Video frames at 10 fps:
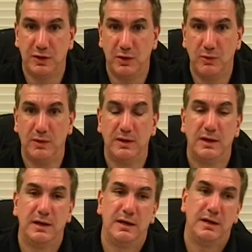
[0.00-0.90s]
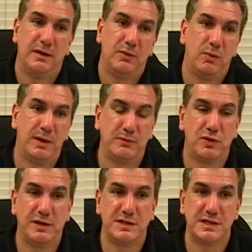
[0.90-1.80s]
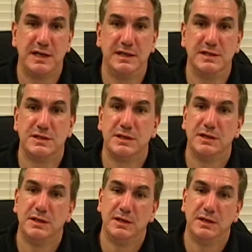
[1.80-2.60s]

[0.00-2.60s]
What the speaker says: though, what I'm trying to say is,